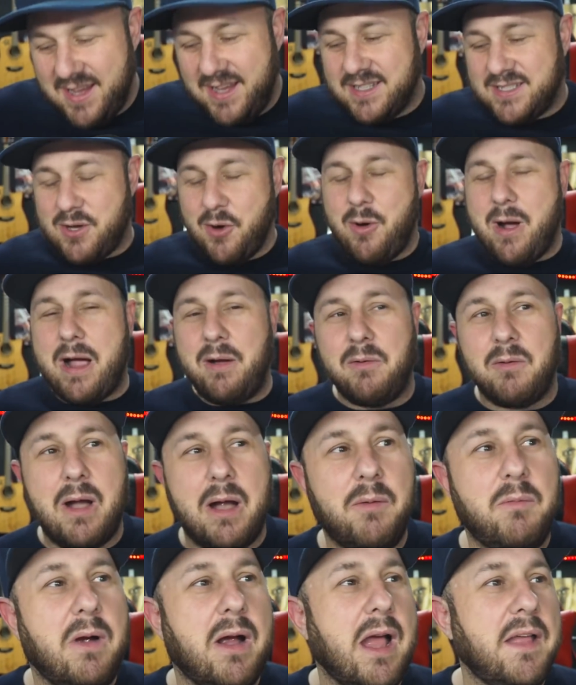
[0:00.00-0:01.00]
So I,
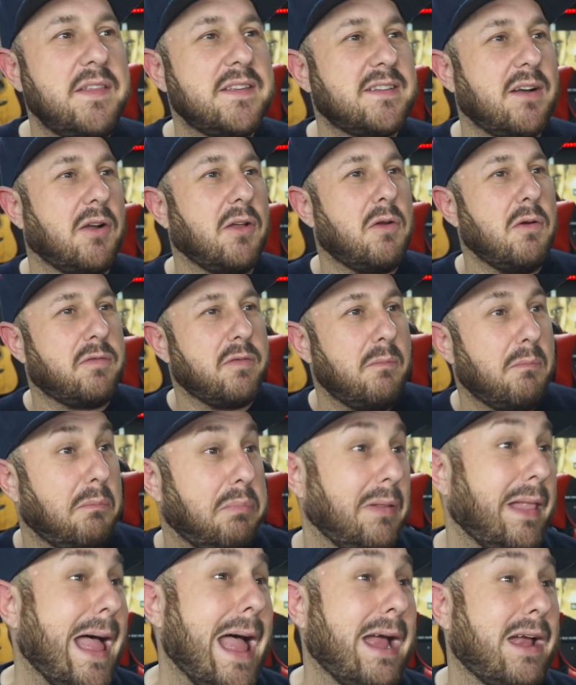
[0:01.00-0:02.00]
I got this article
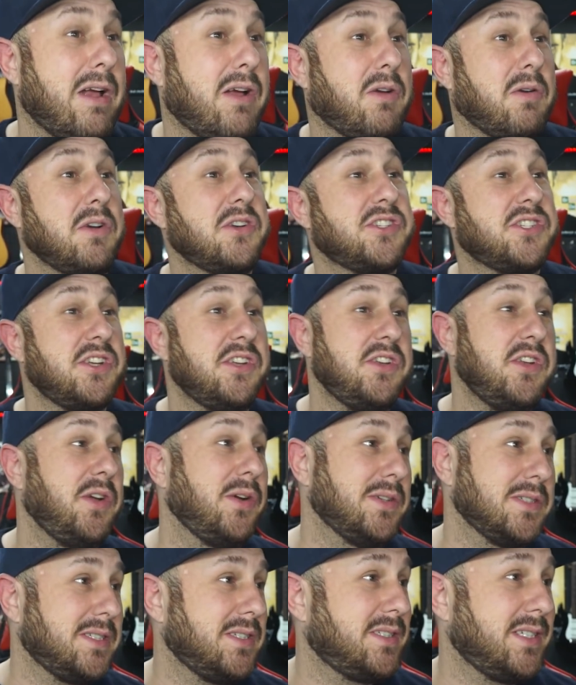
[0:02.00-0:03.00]
from Black Christian
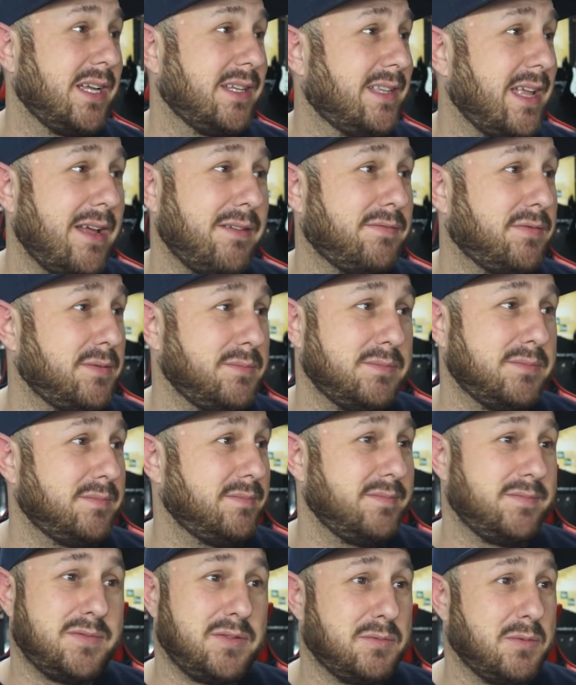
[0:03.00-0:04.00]
News. So take that
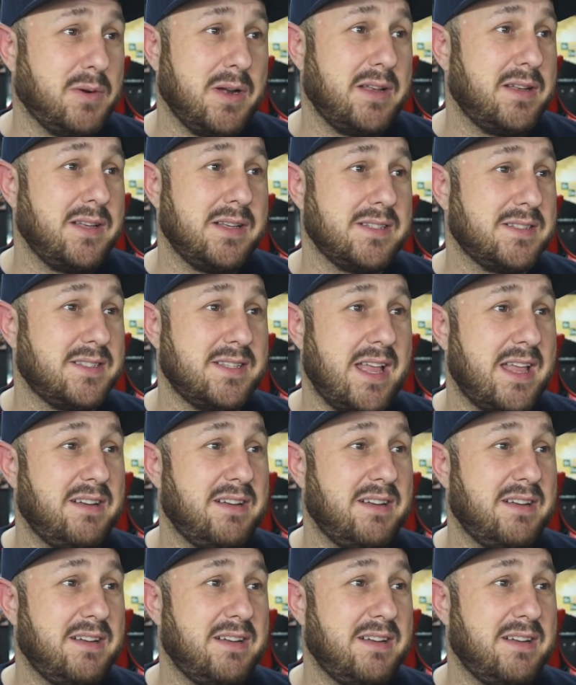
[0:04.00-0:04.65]
from for what it is.